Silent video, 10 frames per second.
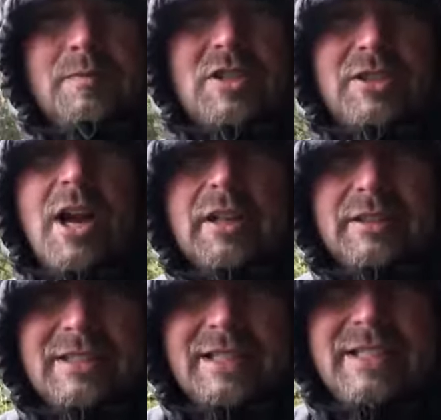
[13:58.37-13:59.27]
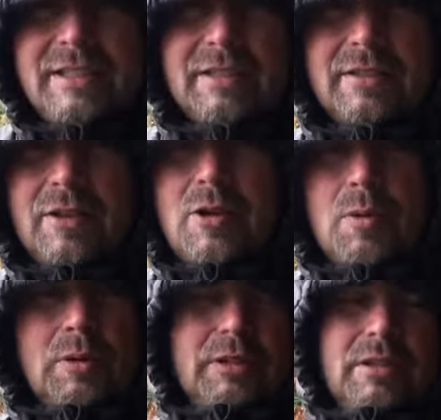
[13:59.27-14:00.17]
starting to heat the
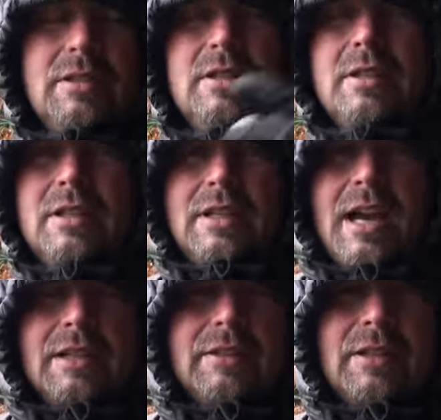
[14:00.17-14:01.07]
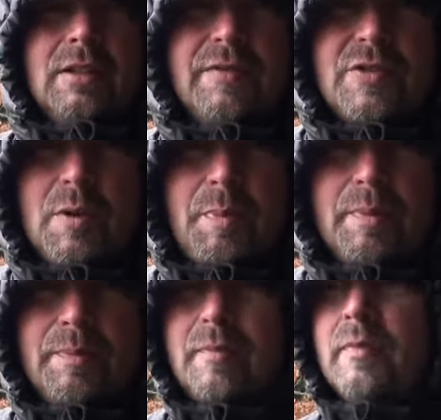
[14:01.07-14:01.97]
coat and the gloves up,
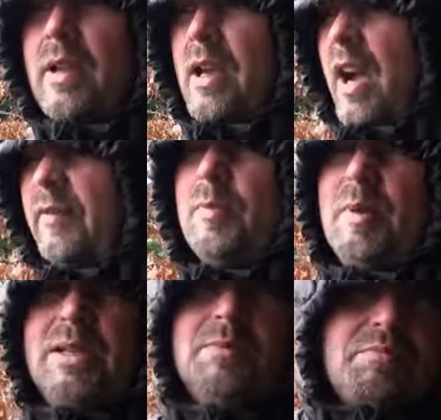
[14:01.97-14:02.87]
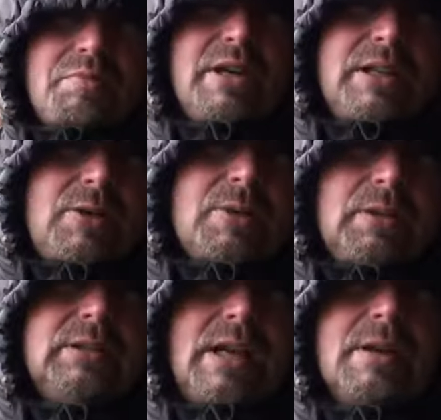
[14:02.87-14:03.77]
after being pretty
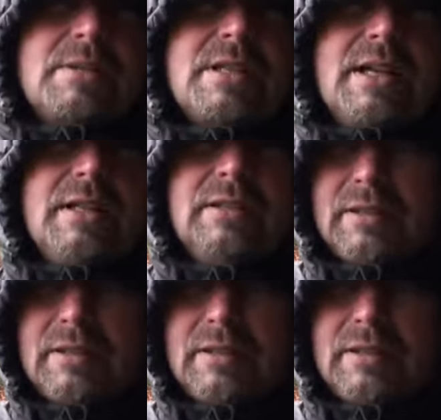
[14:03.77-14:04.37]
cold outside,